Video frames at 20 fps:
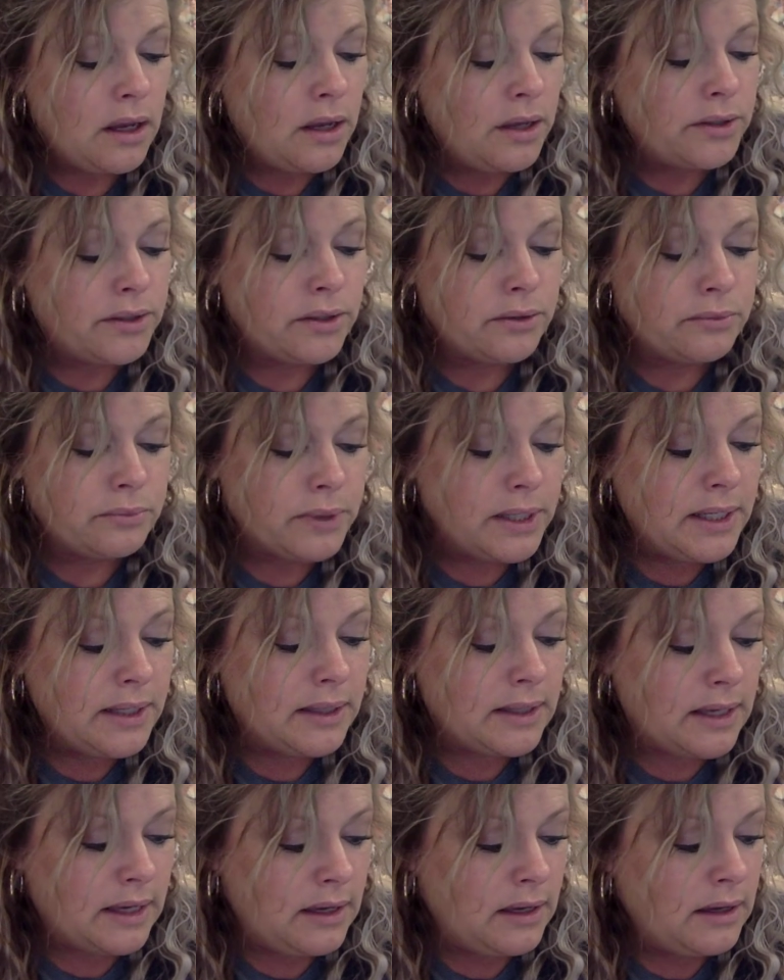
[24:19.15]
So
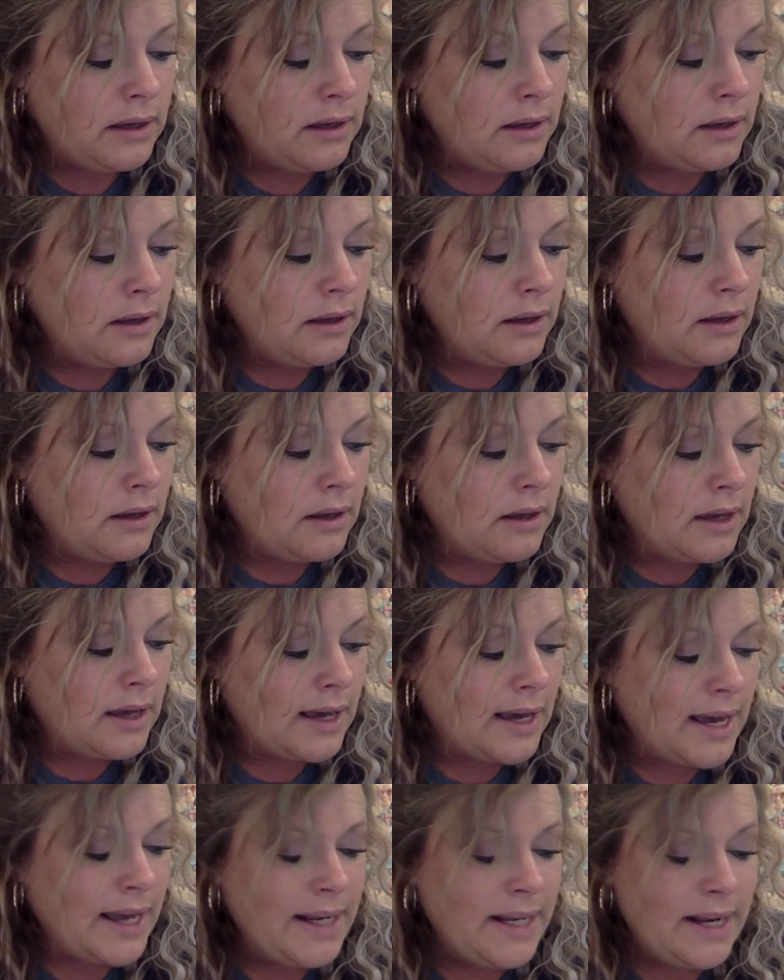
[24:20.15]
really,
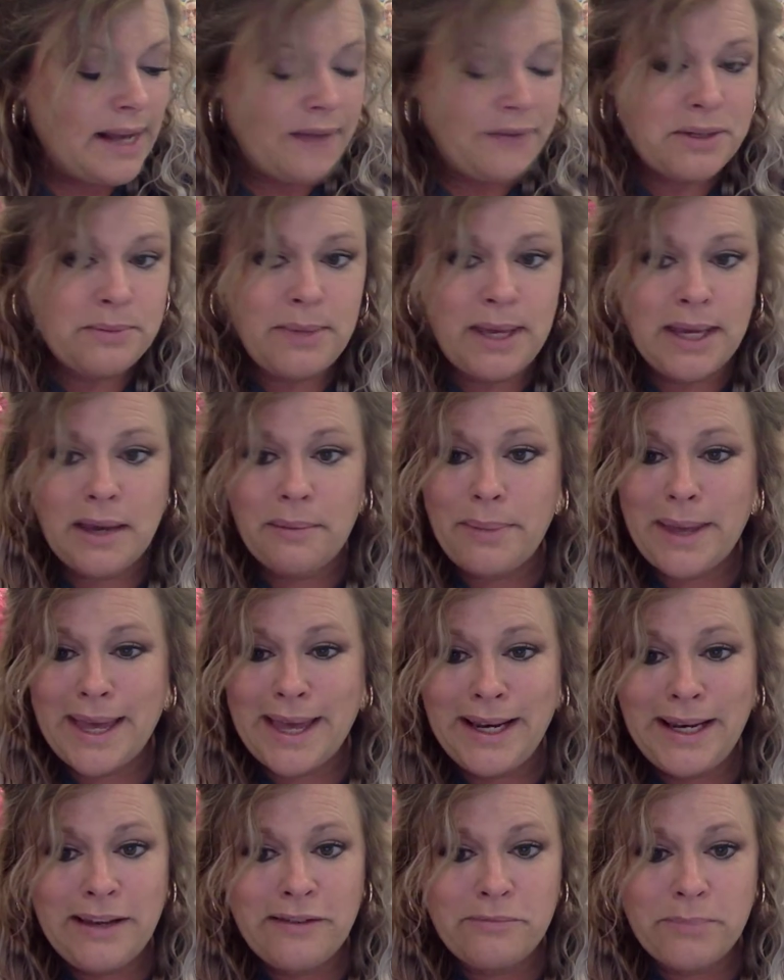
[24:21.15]
I didn't have to make up
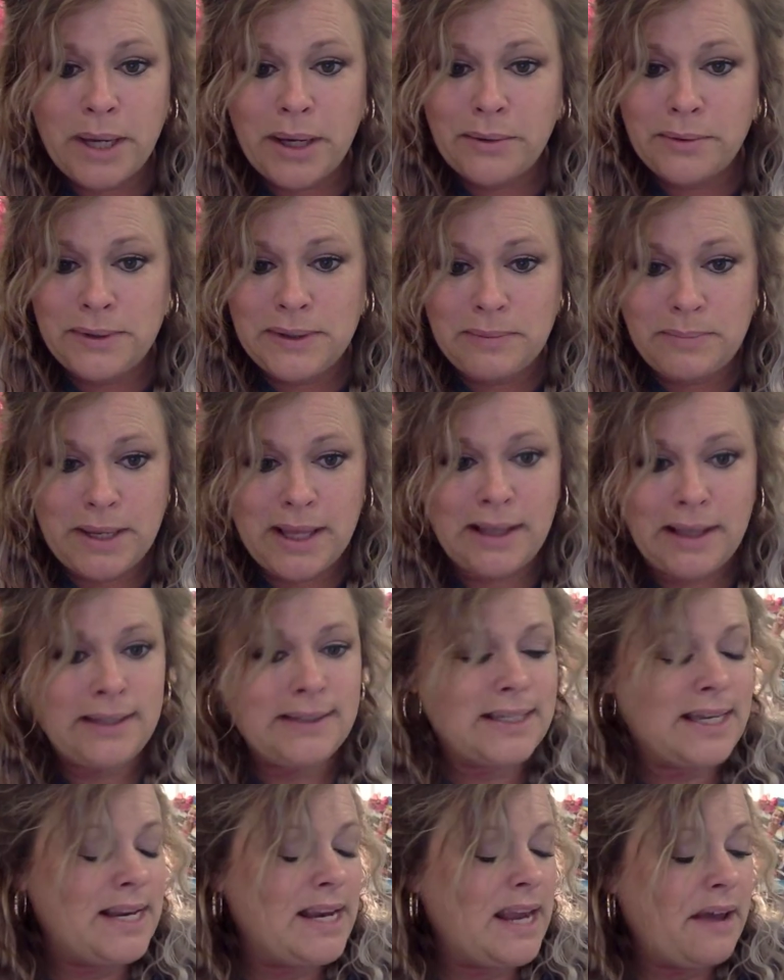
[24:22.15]
any of my own
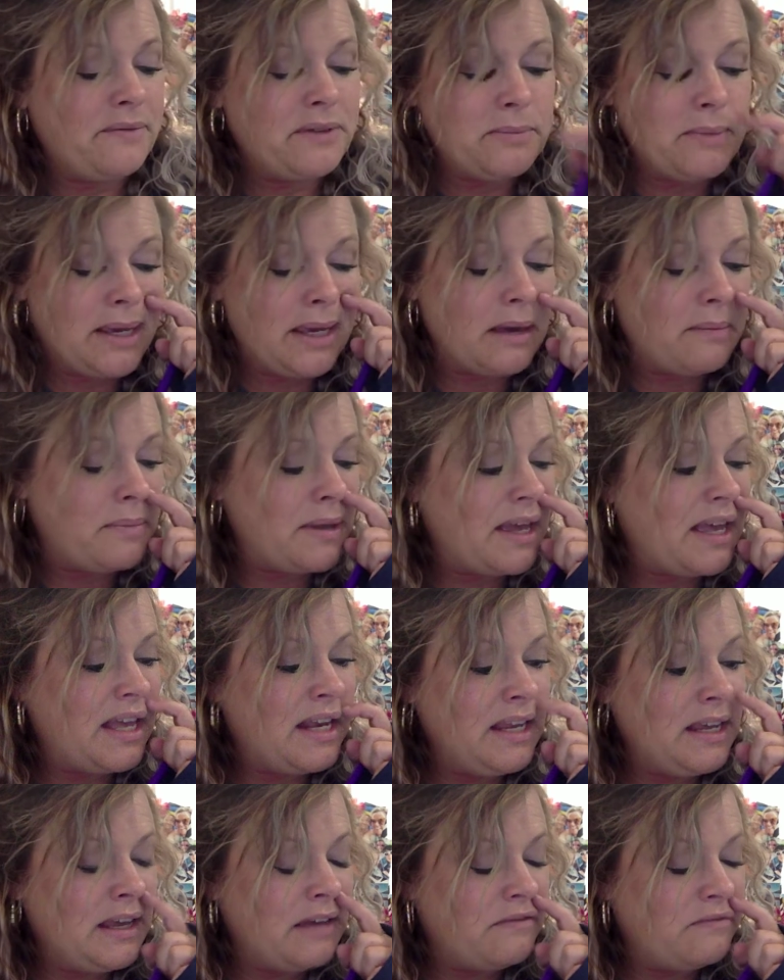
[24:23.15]
spellings. I didn't have to make up
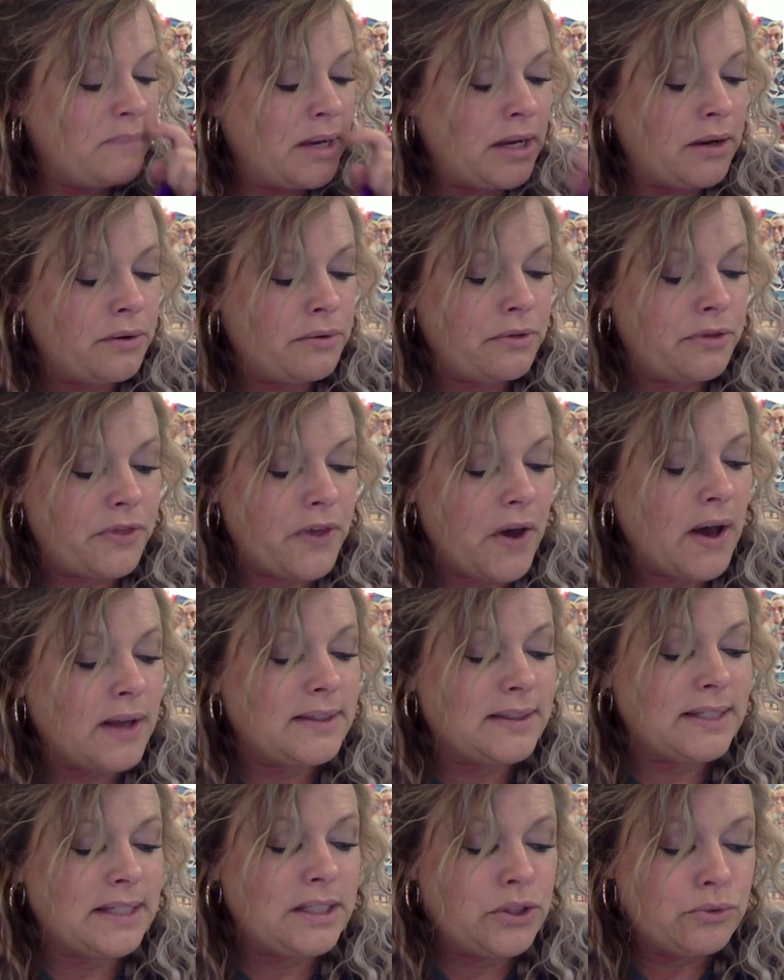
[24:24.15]
any of my own
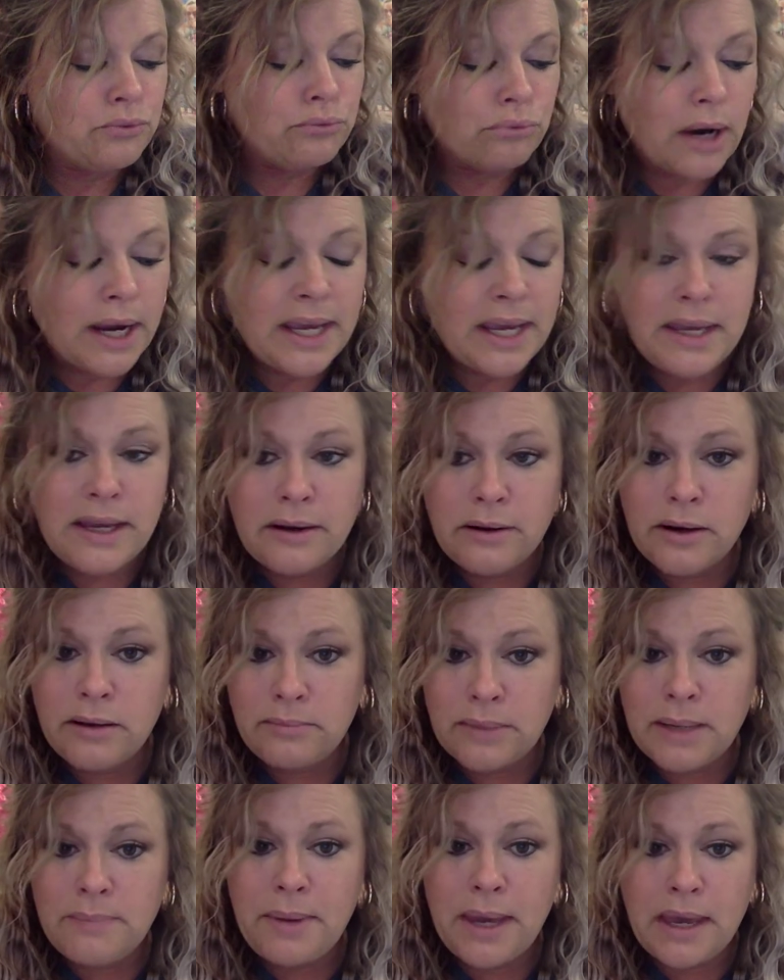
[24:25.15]
thoughts. It's right here on
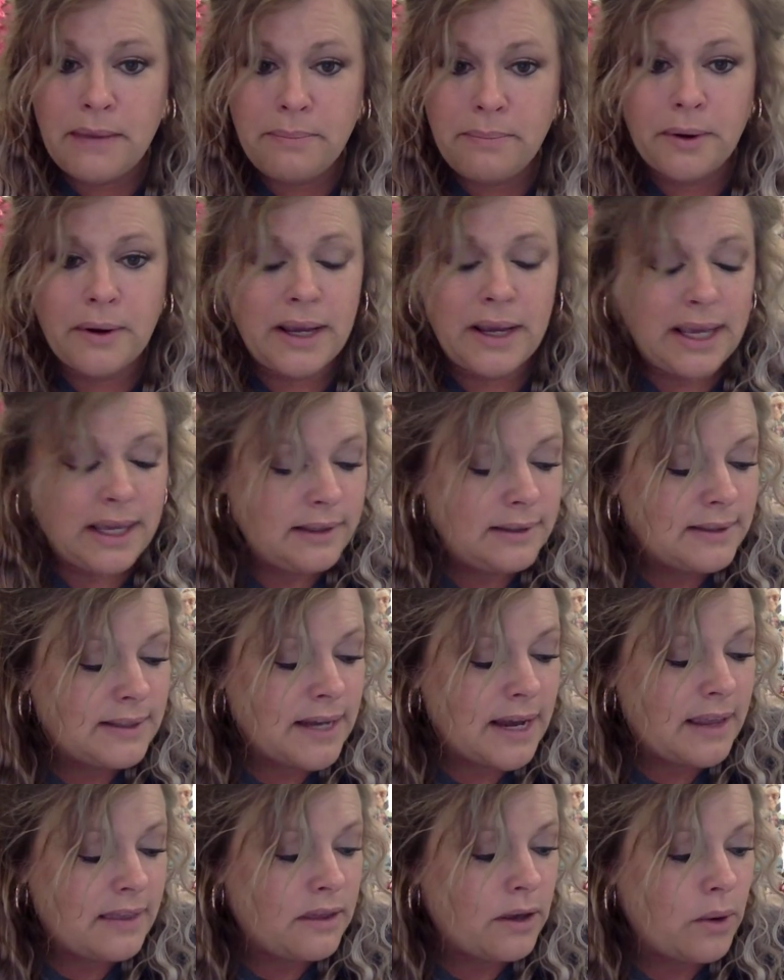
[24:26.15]
my paper,
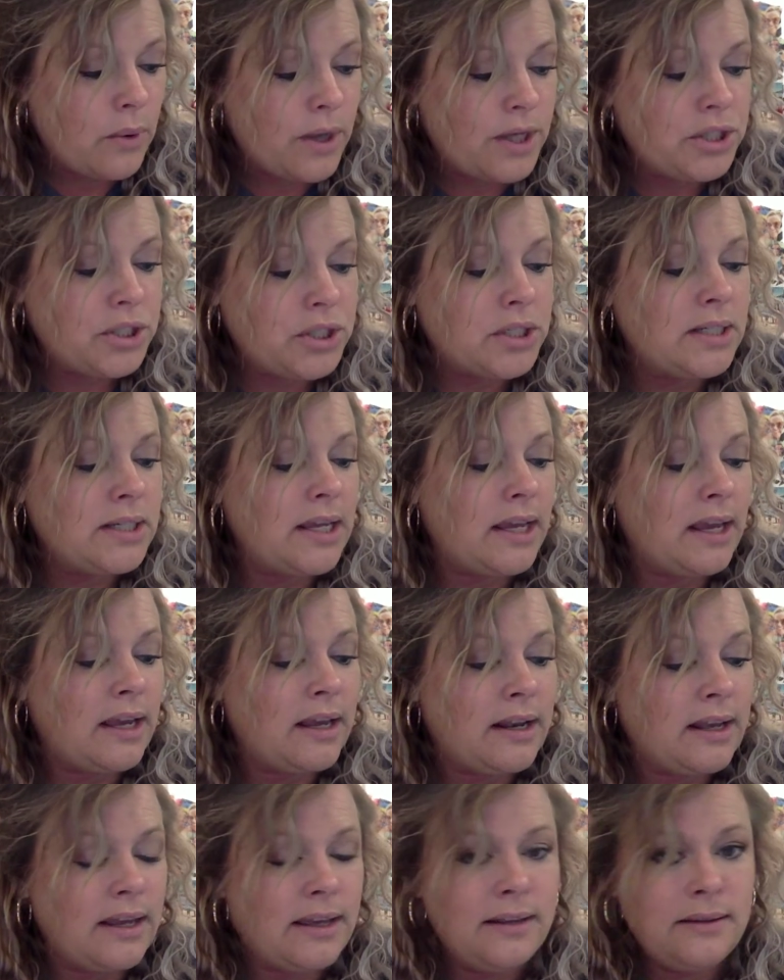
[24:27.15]
inside the question
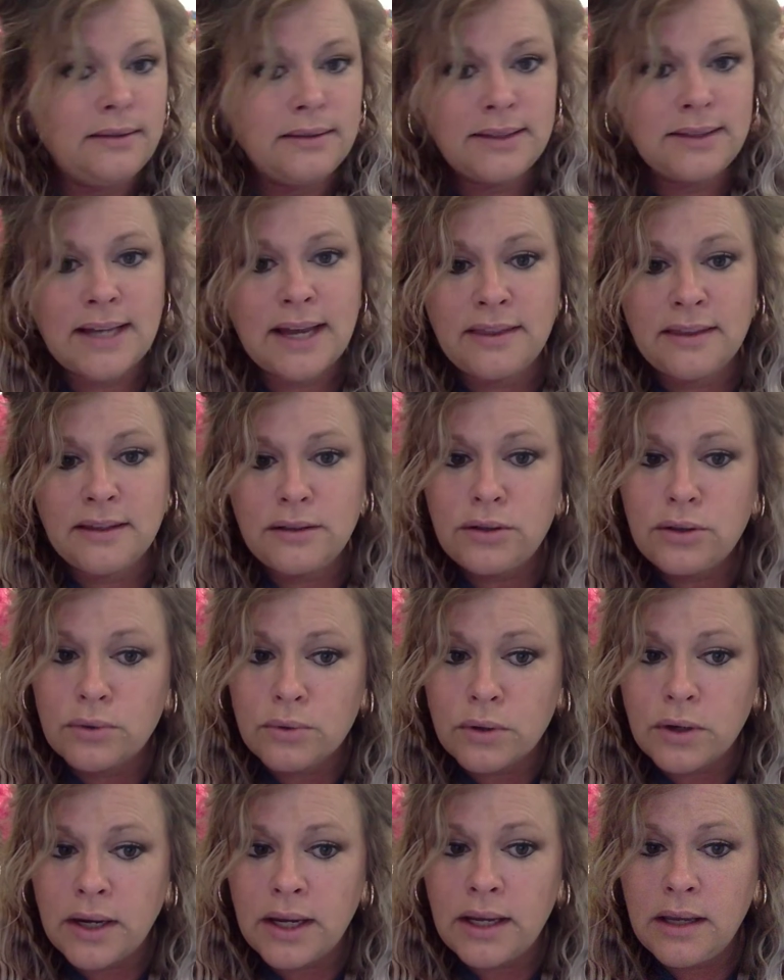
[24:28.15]
and inside the
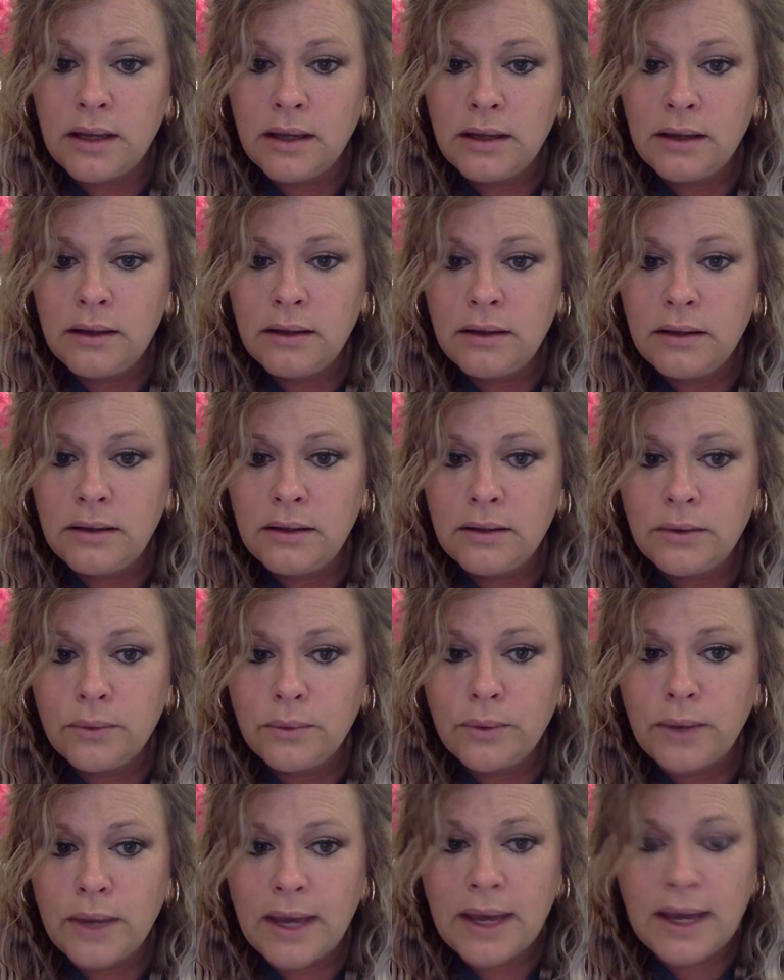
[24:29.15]
story.
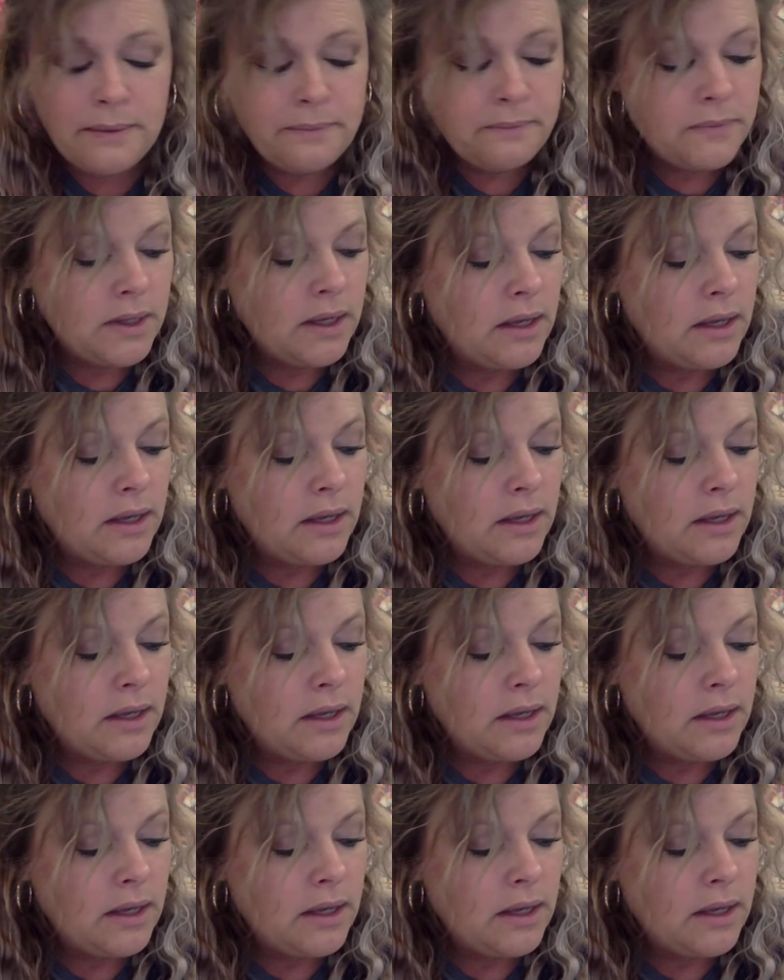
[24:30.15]
Okay?